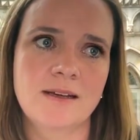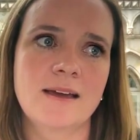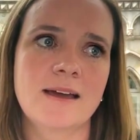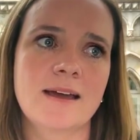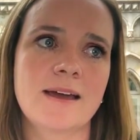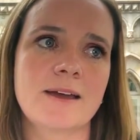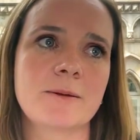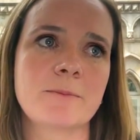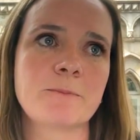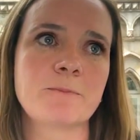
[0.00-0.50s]

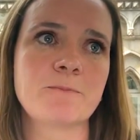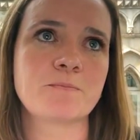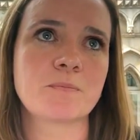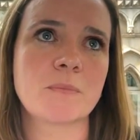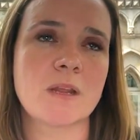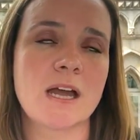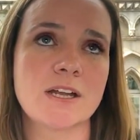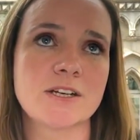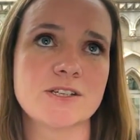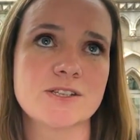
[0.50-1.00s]

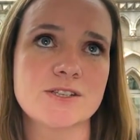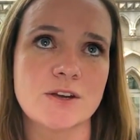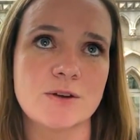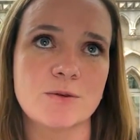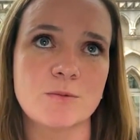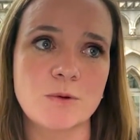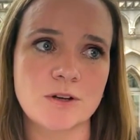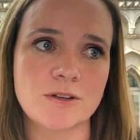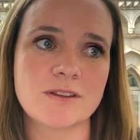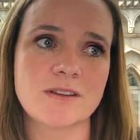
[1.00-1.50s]
And so
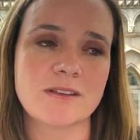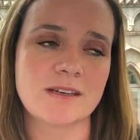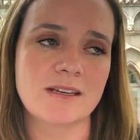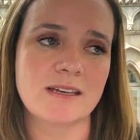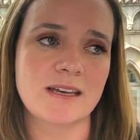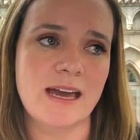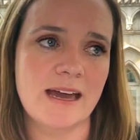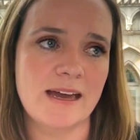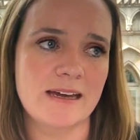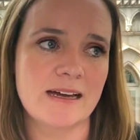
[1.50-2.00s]
what
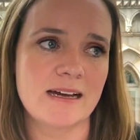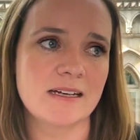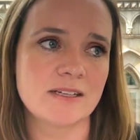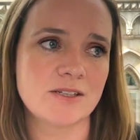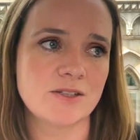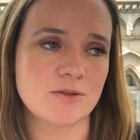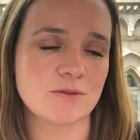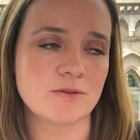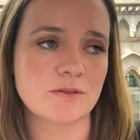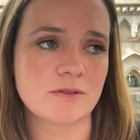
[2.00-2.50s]
the AI
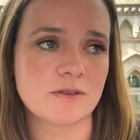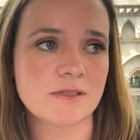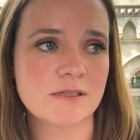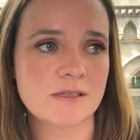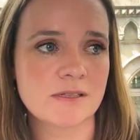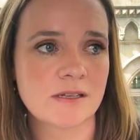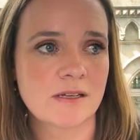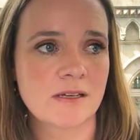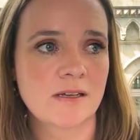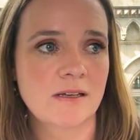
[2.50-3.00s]
tools